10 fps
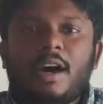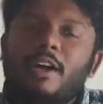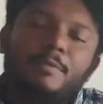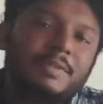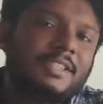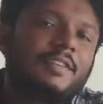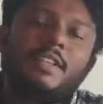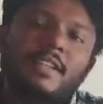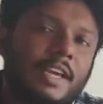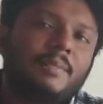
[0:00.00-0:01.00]
100% of the
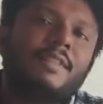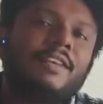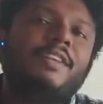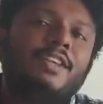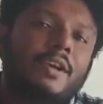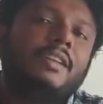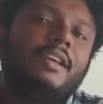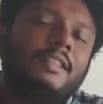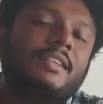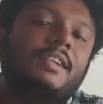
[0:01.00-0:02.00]
time they will not
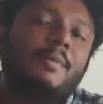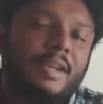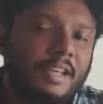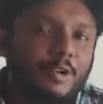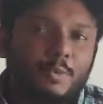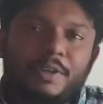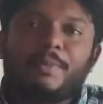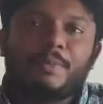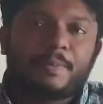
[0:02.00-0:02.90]
get the remaining rupee.